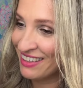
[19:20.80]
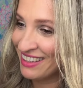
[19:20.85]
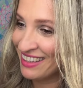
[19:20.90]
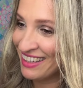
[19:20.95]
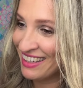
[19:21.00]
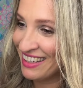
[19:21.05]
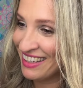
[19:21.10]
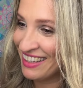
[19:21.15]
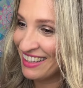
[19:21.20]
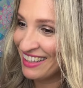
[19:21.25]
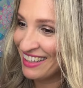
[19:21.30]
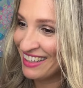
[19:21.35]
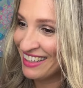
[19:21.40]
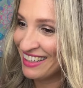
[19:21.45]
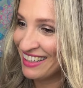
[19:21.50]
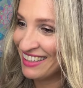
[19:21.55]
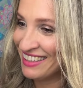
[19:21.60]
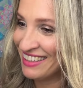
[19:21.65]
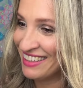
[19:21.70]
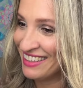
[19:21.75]

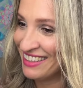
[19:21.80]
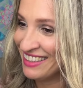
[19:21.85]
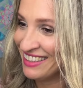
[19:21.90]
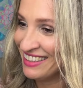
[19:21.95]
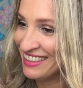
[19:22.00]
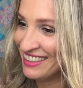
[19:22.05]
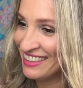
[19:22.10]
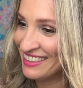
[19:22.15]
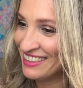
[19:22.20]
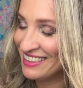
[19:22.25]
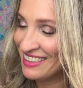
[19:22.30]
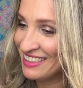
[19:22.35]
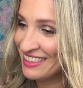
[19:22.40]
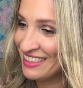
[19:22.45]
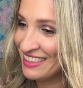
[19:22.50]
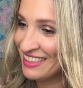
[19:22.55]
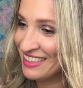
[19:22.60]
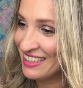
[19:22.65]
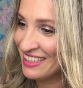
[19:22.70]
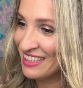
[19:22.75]

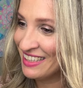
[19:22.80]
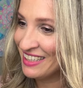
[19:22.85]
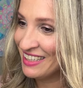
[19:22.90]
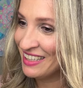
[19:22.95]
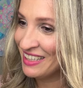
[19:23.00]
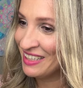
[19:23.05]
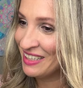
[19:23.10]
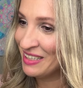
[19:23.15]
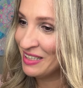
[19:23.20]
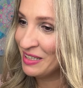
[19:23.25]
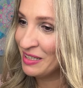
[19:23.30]
Nothing is said.